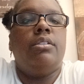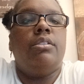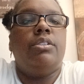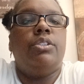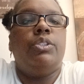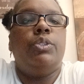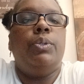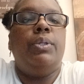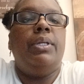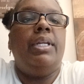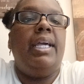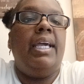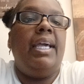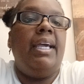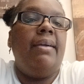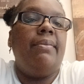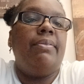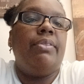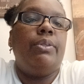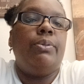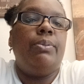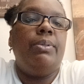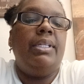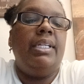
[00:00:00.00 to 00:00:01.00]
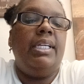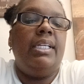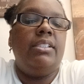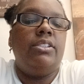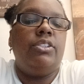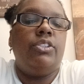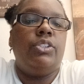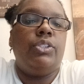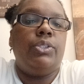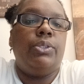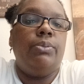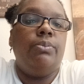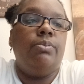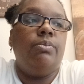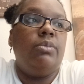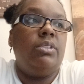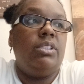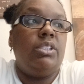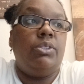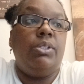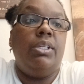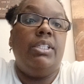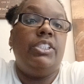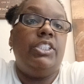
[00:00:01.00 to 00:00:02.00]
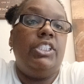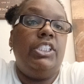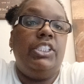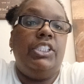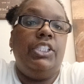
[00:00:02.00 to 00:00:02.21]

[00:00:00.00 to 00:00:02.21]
2.5, 3-inch scrunchy